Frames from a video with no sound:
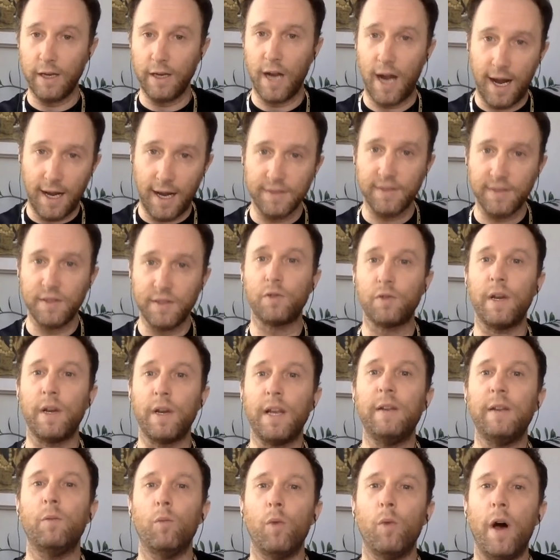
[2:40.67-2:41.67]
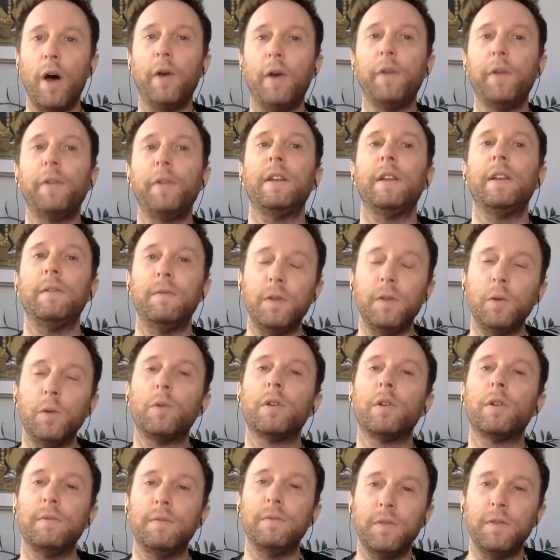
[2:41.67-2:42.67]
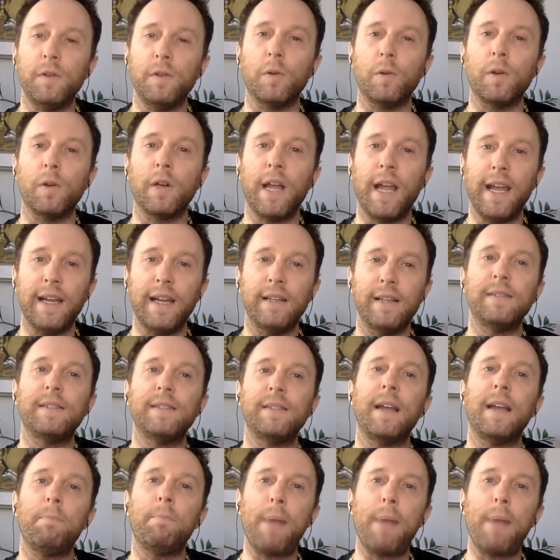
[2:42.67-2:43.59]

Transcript: concentrate wealth in fewer and fewer hands